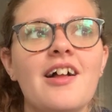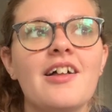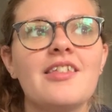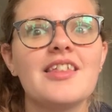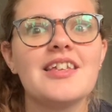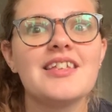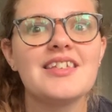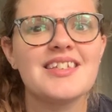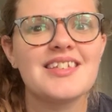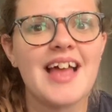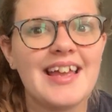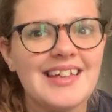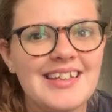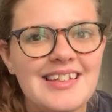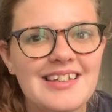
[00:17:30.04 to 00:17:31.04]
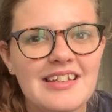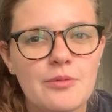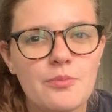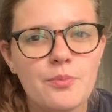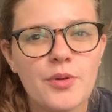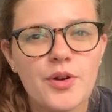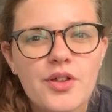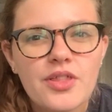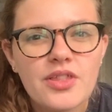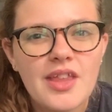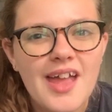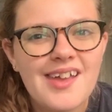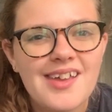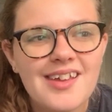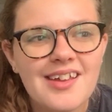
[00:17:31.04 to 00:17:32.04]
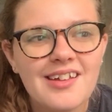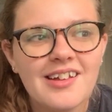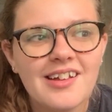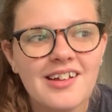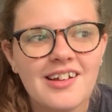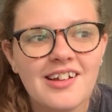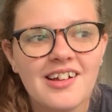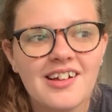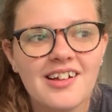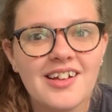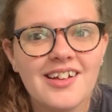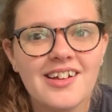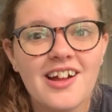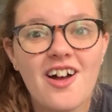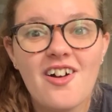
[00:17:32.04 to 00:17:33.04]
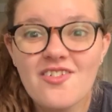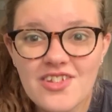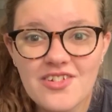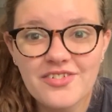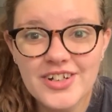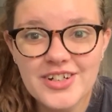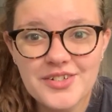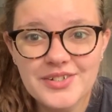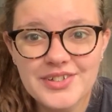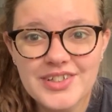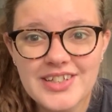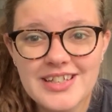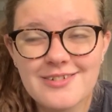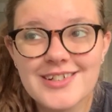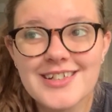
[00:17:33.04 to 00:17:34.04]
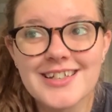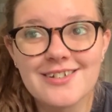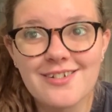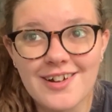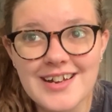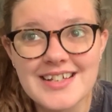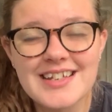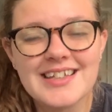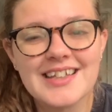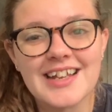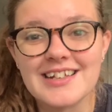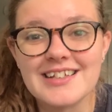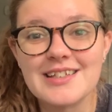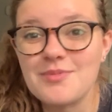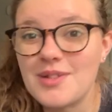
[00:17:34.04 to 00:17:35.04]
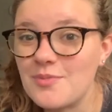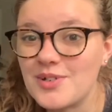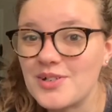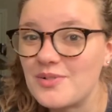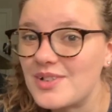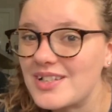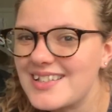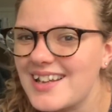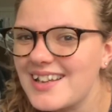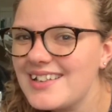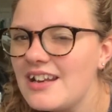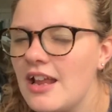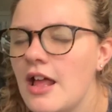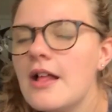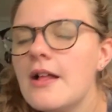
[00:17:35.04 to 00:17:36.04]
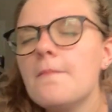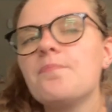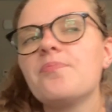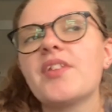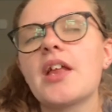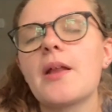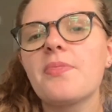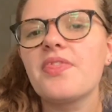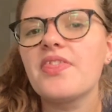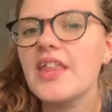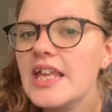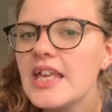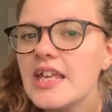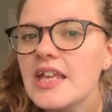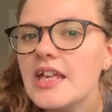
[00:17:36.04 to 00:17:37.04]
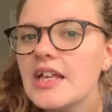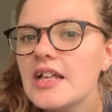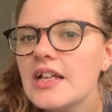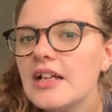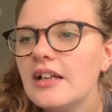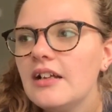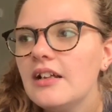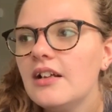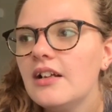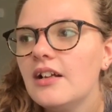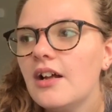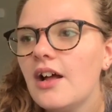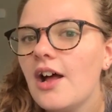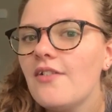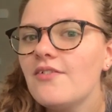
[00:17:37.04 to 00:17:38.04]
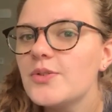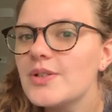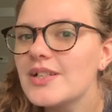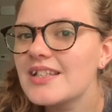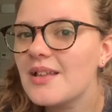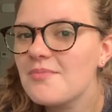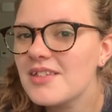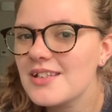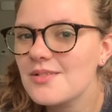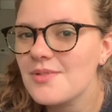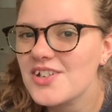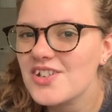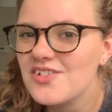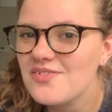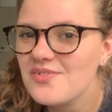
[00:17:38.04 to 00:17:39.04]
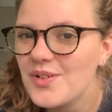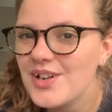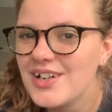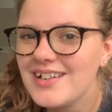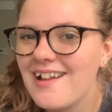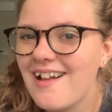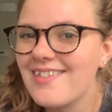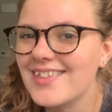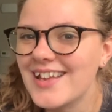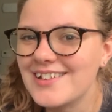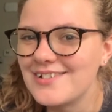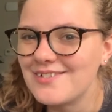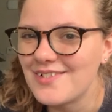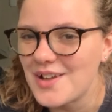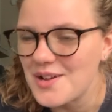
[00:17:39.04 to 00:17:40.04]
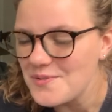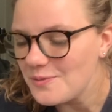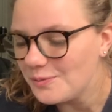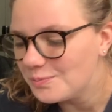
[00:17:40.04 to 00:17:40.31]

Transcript: the 2nd birthday of the Rituals, which is crazy. That is September 22nd. And I'm thinking of doing something special for it. I'll let you know.